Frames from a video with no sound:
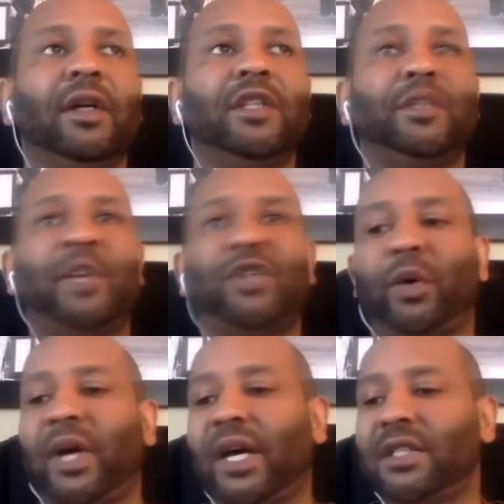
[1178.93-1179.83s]
special
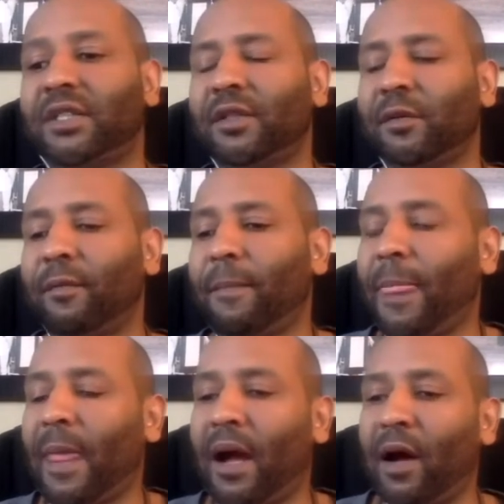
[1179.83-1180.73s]
guest
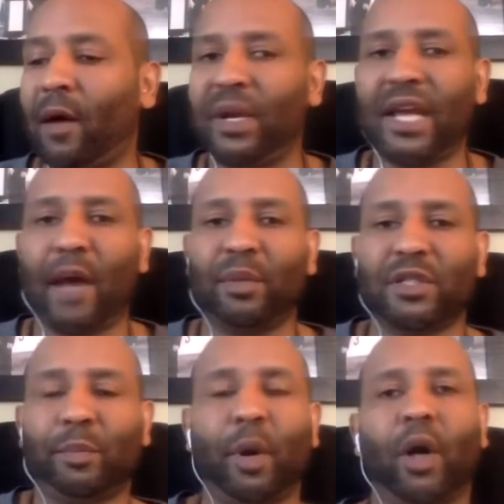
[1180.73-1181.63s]
uh, Minneapolis
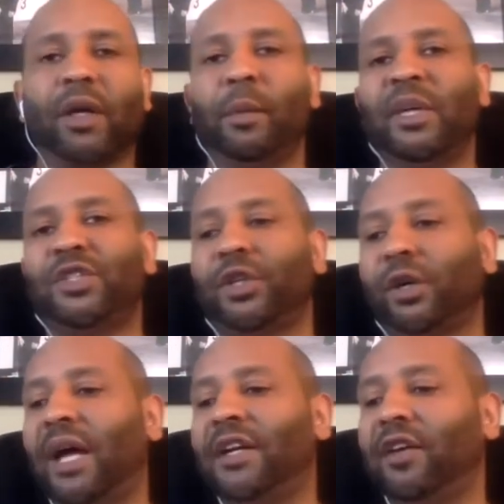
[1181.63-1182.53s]
Park Commissioner
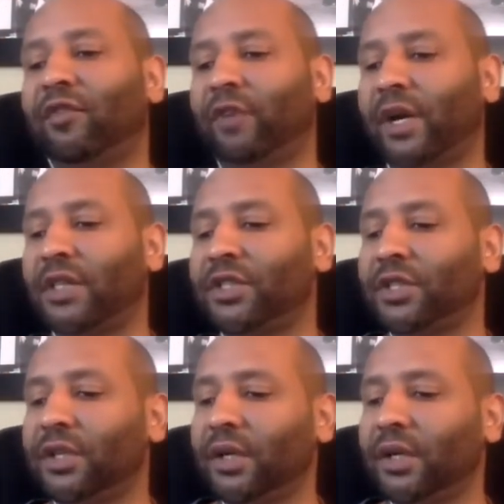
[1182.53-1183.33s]
Londel French.